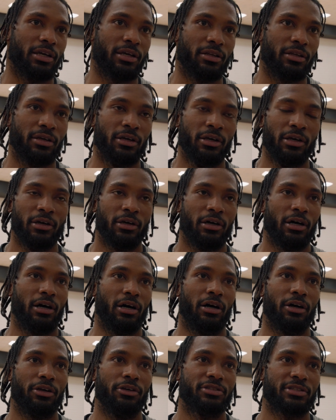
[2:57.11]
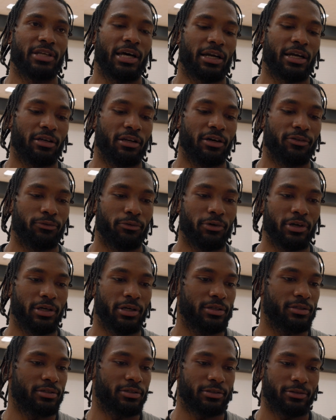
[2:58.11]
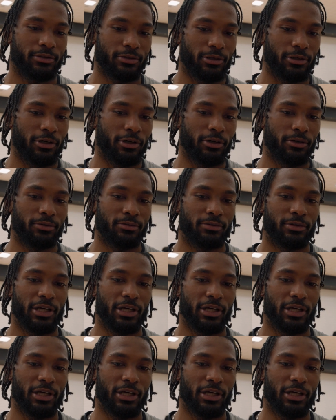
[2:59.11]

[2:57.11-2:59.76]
And you stack enough wins, you know,